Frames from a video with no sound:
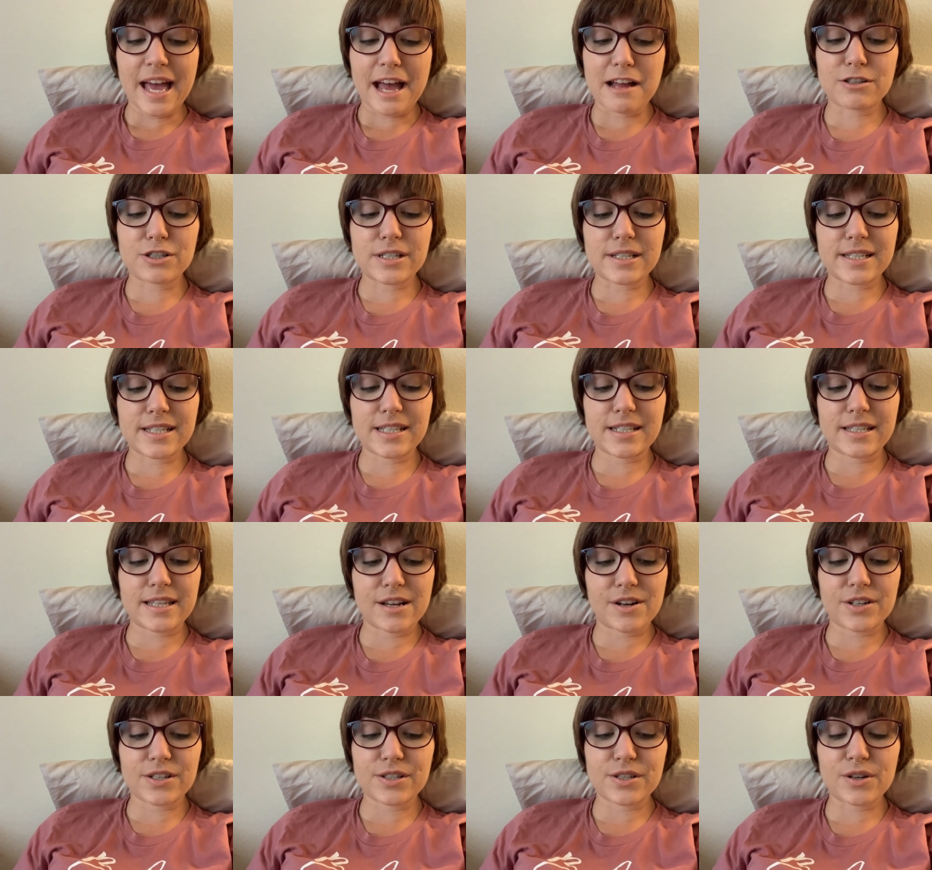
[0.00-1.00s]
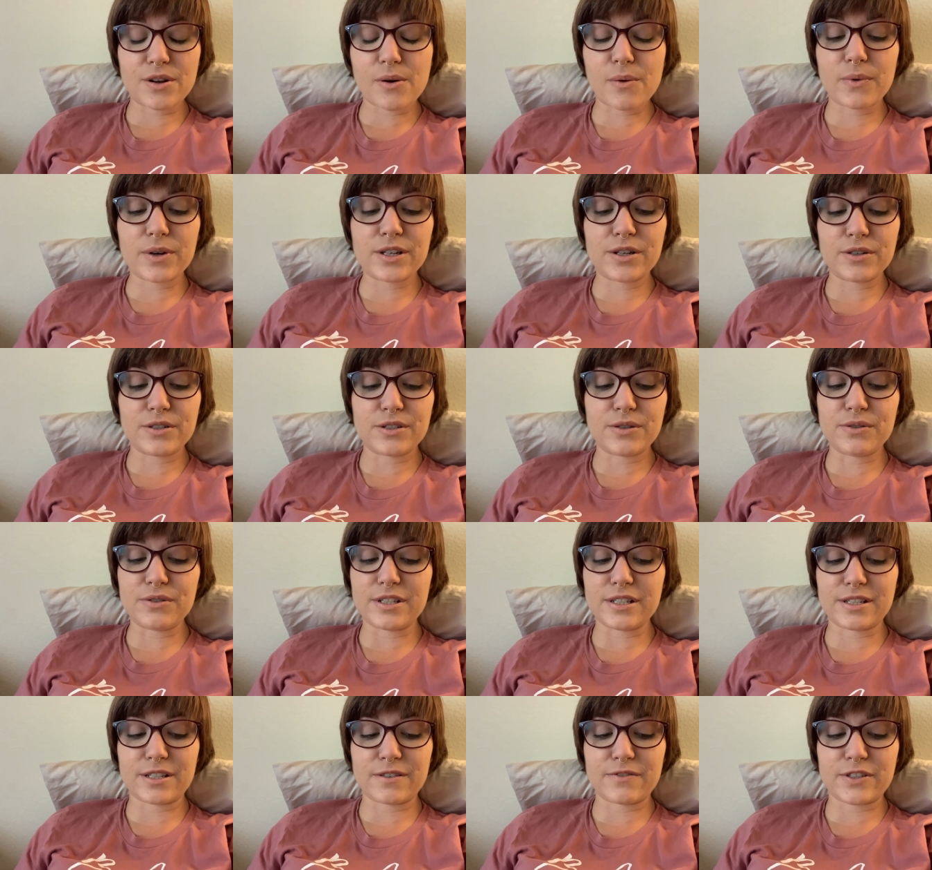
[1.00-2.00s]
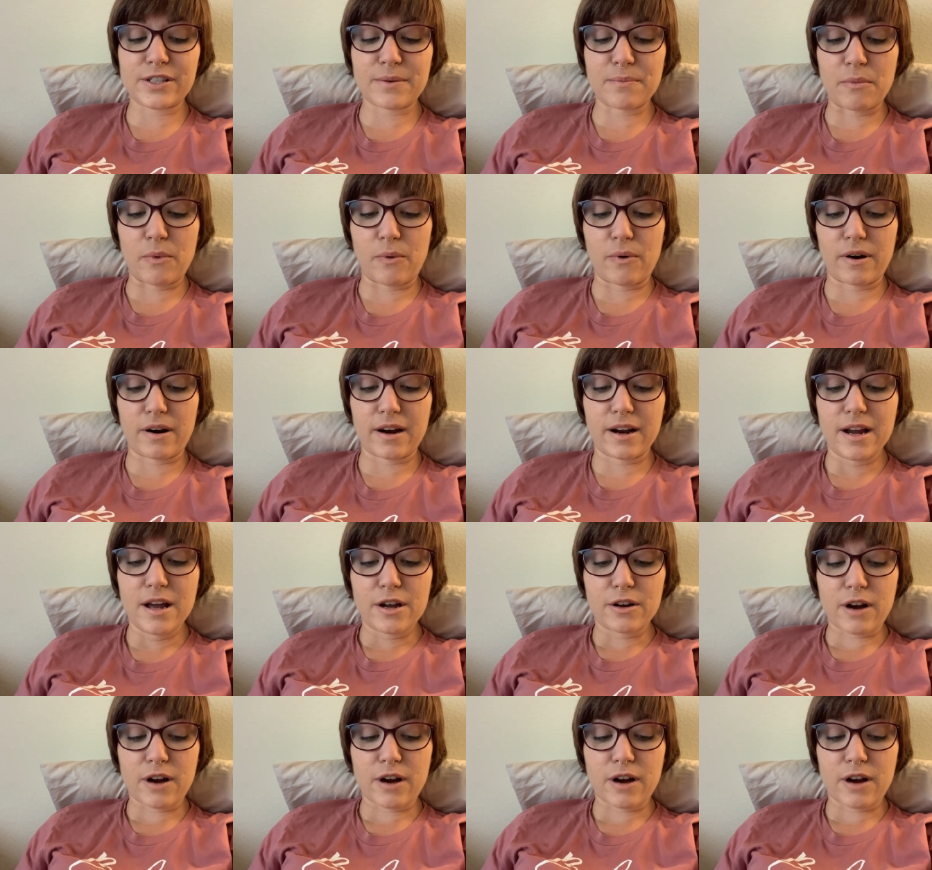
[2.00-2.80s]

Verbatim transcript: and she says there is no one who, who deserves it more,